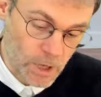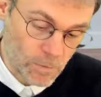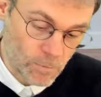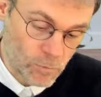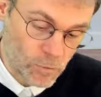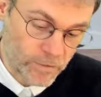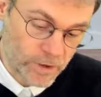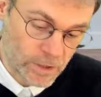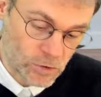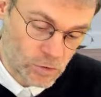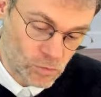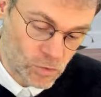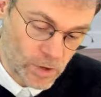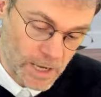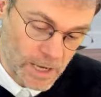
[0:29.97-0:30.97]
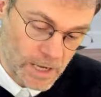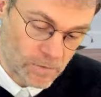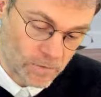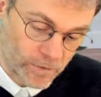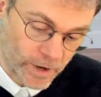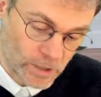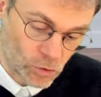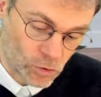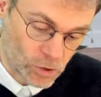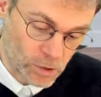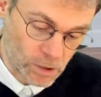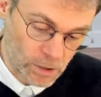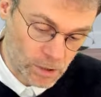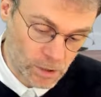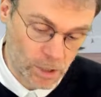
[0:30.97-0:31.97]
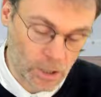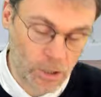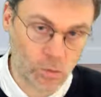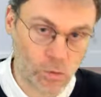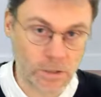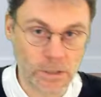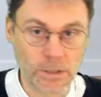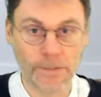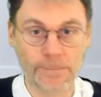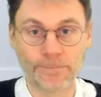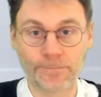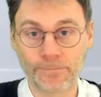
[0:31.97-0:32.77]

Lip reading: moving to a vectorial quantity.